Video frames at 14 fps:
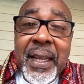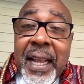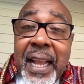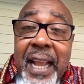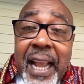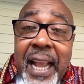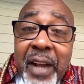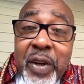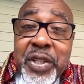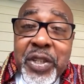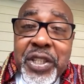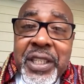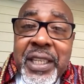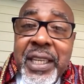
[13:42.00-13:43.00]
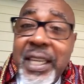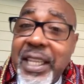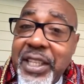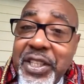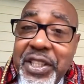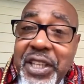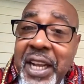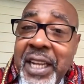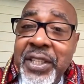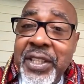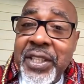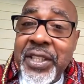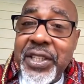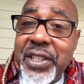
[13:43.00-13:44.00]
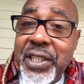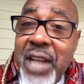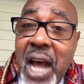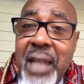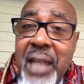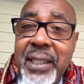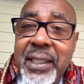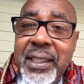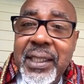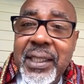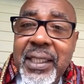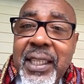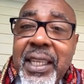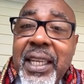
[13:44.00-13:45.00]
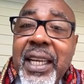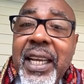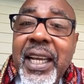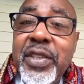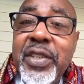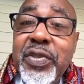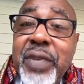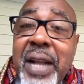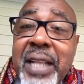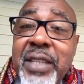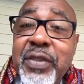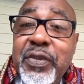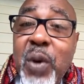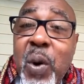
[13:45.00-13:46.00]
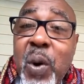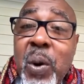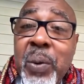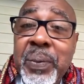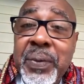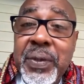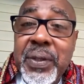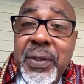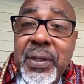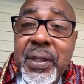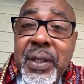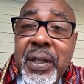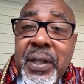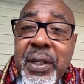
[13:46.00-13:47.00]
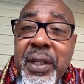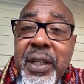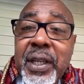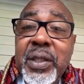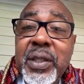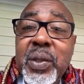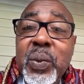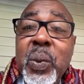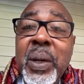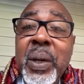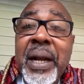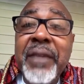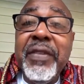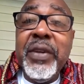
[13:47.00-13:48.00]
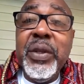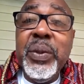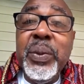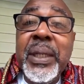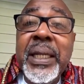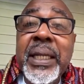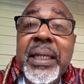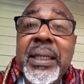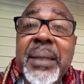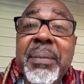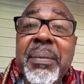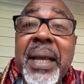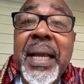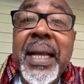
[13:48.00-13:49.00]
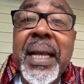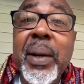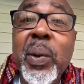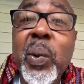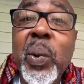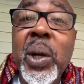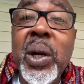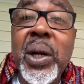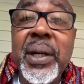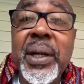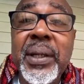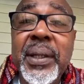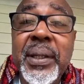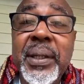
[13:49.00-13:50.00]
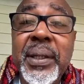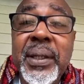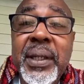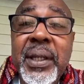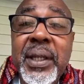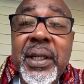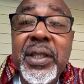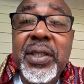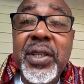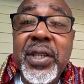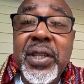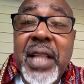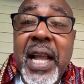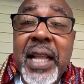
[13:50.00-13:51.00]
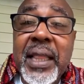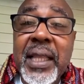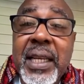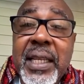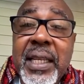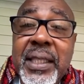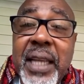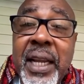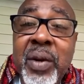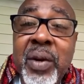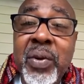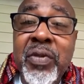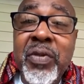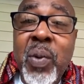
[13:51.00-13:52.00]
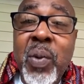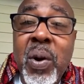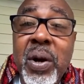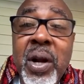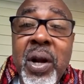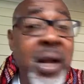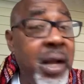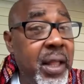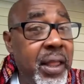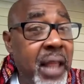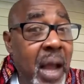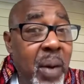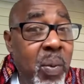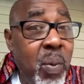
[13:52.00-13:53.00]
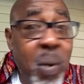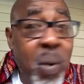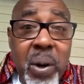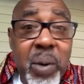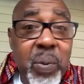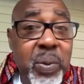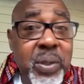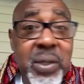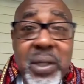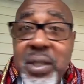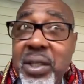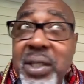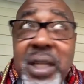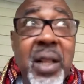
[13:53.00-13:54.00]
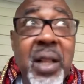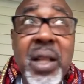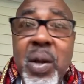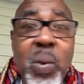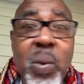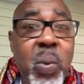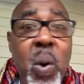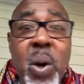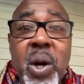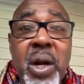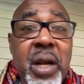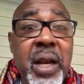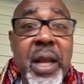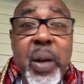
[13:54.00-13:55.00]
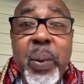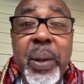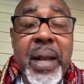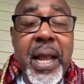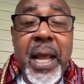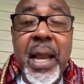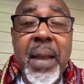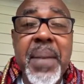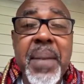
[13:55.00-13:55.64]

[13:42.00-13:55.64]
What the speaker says: Energy changes not. It transforms into whatever you need to make it work. Just like the container of water. That water was still water, liquid element.